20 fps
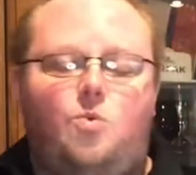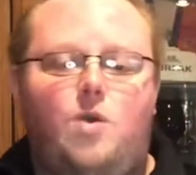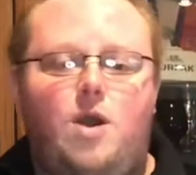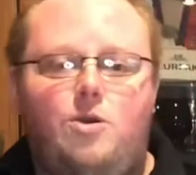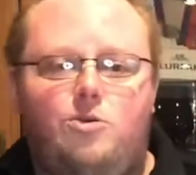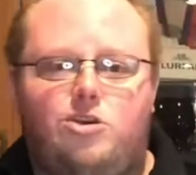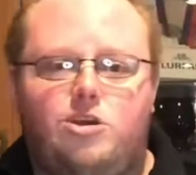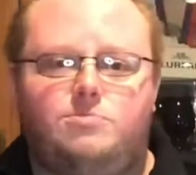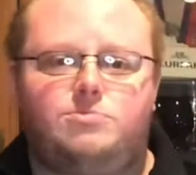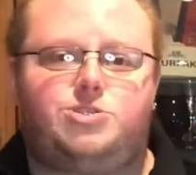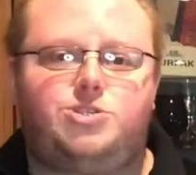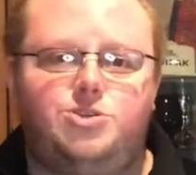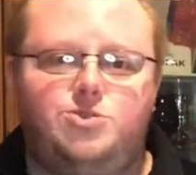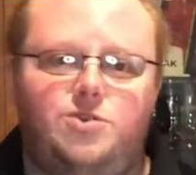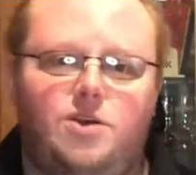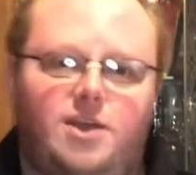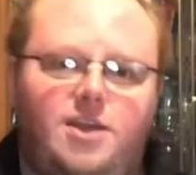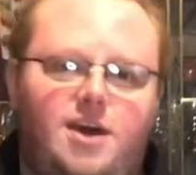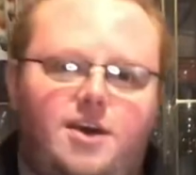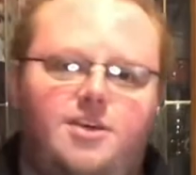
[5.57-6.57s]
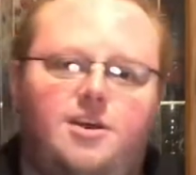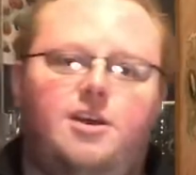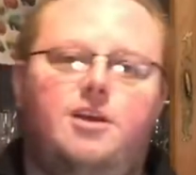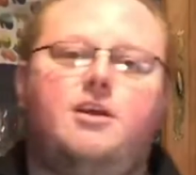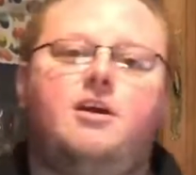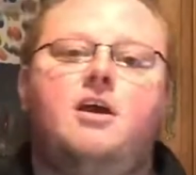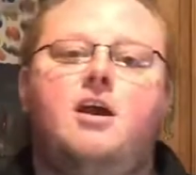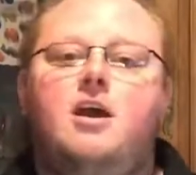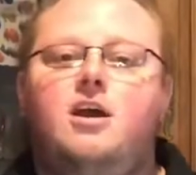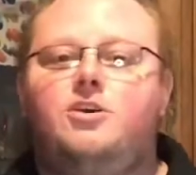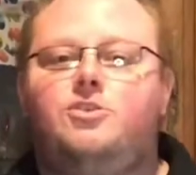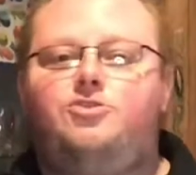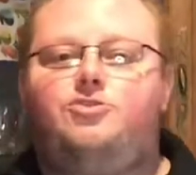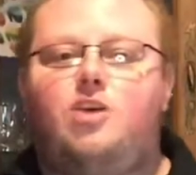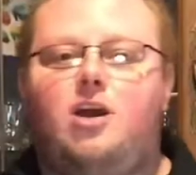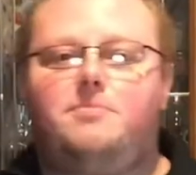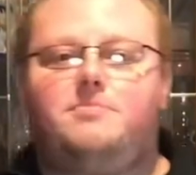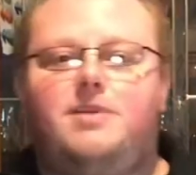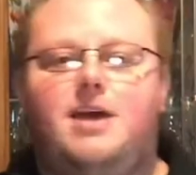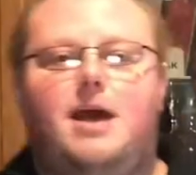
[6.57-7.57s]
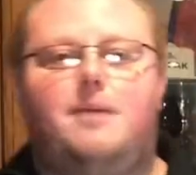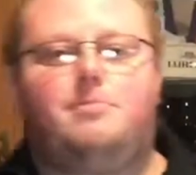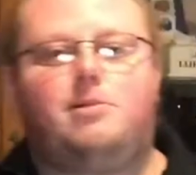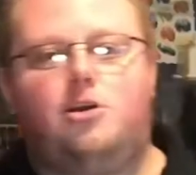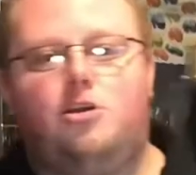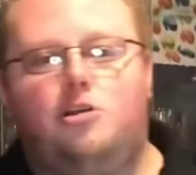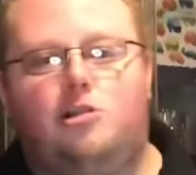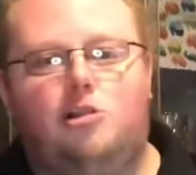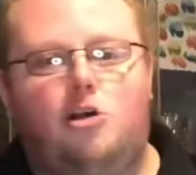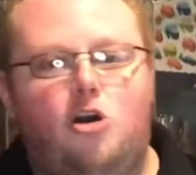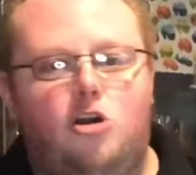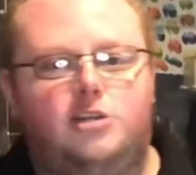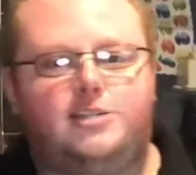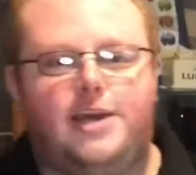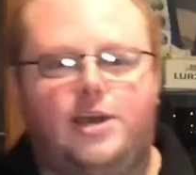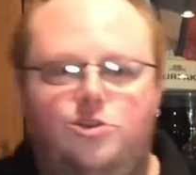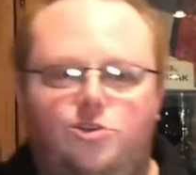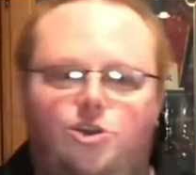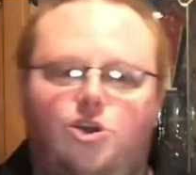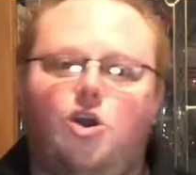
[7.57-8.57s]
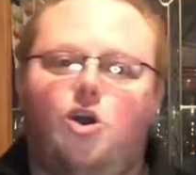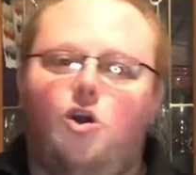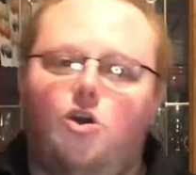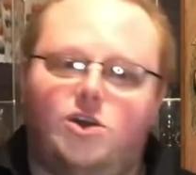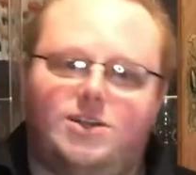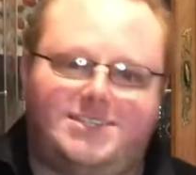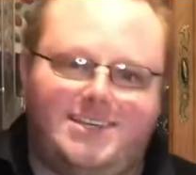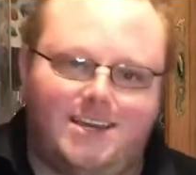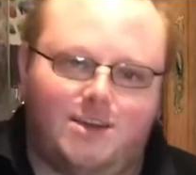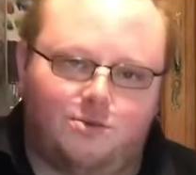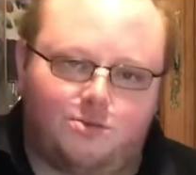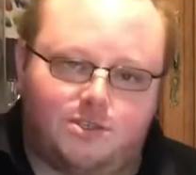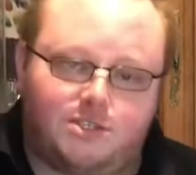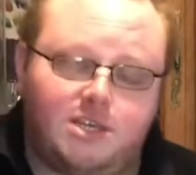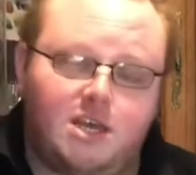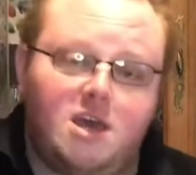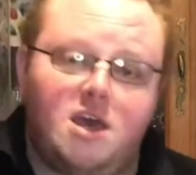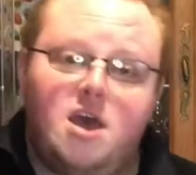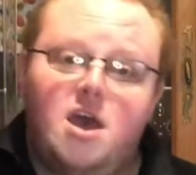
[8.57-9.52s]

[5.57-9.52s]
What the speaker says: welcome to another Dram Dabbler Lockdown Cocktails.